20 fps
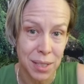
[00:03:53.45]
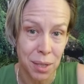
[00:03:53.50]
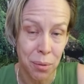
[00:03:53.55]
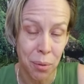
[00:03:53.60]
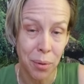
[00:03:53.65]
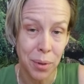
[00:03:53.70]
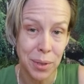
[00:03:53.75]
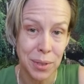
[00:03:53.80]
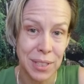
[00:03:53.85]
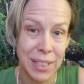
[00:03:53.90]
in
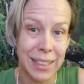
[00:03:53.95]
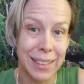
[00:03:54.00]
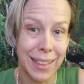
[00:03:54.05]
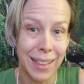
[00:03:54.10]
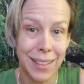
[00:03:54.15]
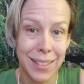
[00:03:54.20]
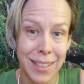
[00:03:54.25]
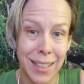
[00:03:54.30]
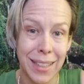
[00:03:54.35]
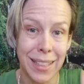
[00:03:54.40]
order to
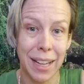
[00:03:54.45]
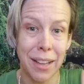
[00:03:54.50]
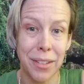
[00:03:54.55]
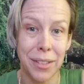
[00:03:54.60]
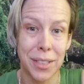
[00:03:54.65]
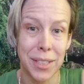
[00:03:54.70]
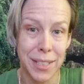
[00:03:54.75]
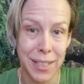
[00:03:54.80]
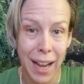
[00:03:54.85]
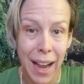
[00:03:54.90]
get to the
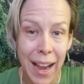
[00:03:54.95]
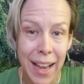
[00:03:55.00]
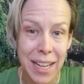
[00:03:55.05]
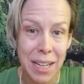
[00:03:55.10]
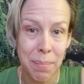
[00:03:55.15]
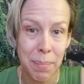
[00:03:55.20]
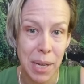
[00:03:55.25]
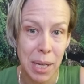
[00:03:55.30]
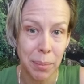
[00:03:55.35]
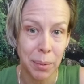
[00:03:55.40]
other side
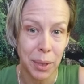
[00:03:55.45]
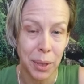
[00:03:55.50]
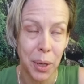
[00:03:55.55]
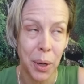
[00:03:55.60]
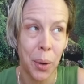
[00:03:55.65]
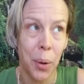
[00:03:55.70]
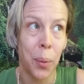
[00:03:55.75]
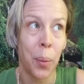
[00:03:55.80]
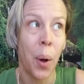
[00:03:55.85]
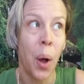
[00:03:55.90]
and be able to
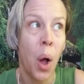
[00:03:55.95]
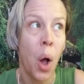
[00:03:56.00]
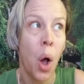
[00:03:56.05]
go,